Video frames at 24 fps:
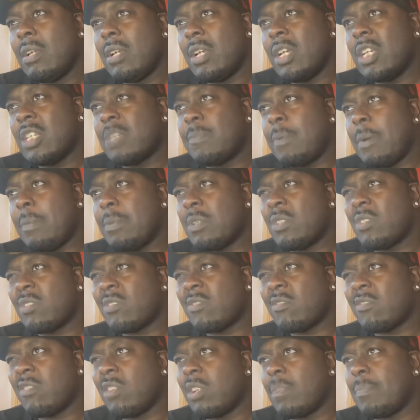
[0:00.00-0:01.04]
is probably
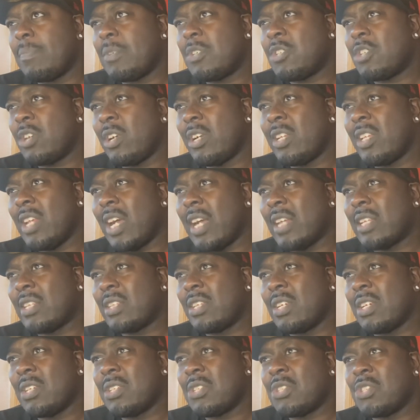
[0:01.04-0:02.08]
just going to be showing like
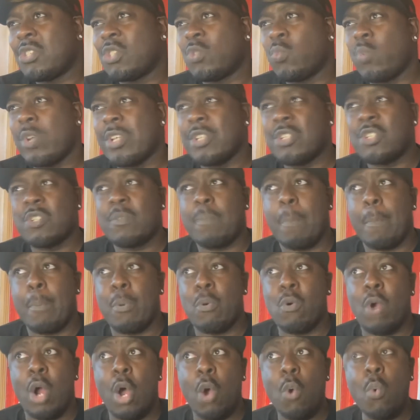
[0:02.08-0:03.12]
the Switch
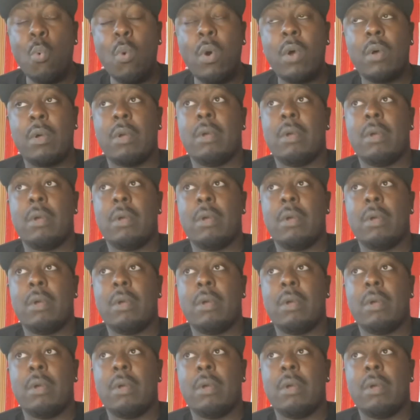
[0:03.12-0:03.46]
Pro.